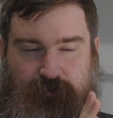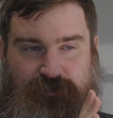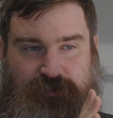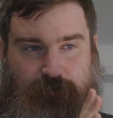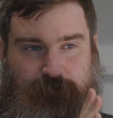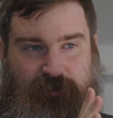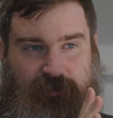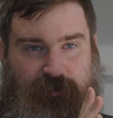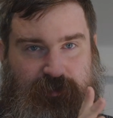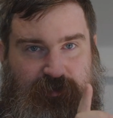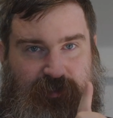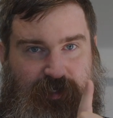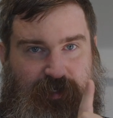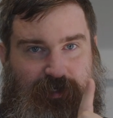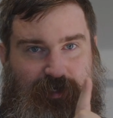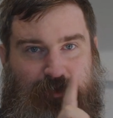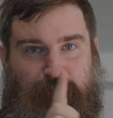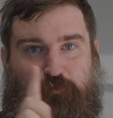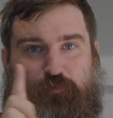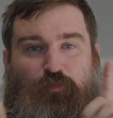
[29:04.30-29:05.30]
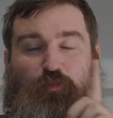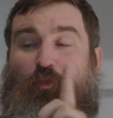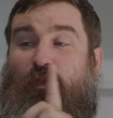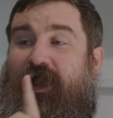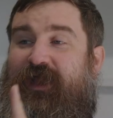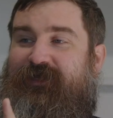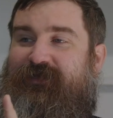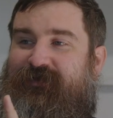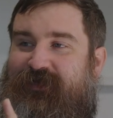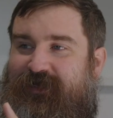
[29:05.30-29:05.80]
or something like that,
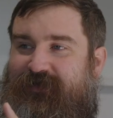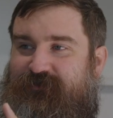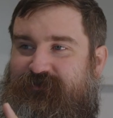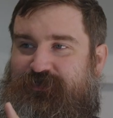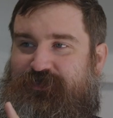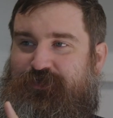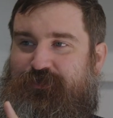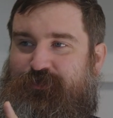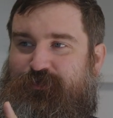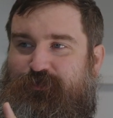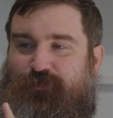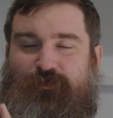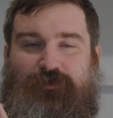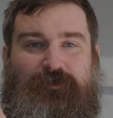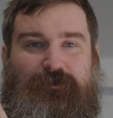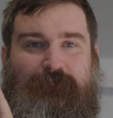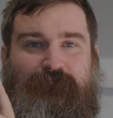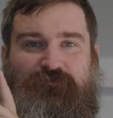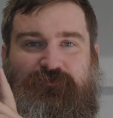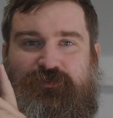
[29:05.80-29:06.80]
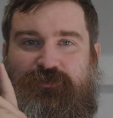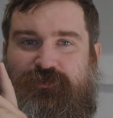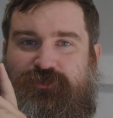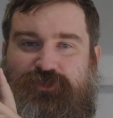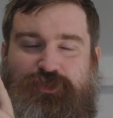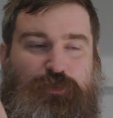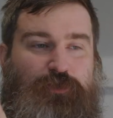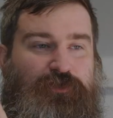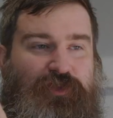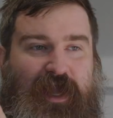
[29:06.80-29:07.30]
right next to
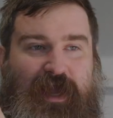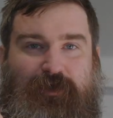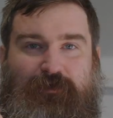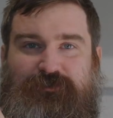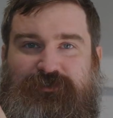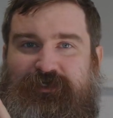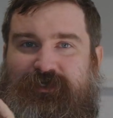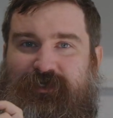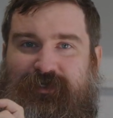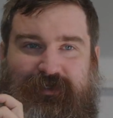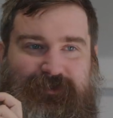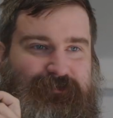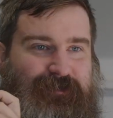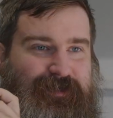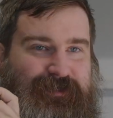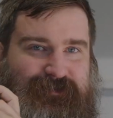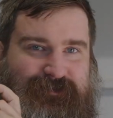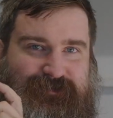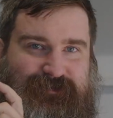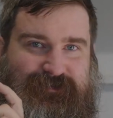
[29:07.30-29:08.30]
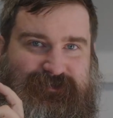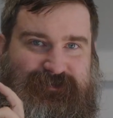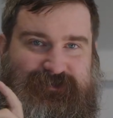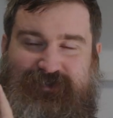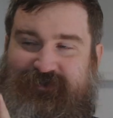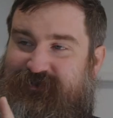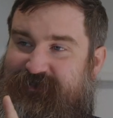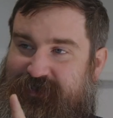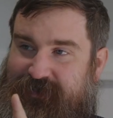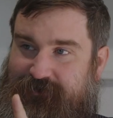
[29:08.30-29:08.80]

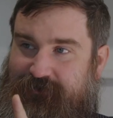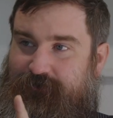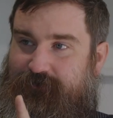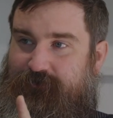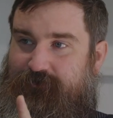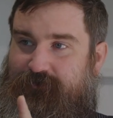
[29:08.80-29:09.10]
2016.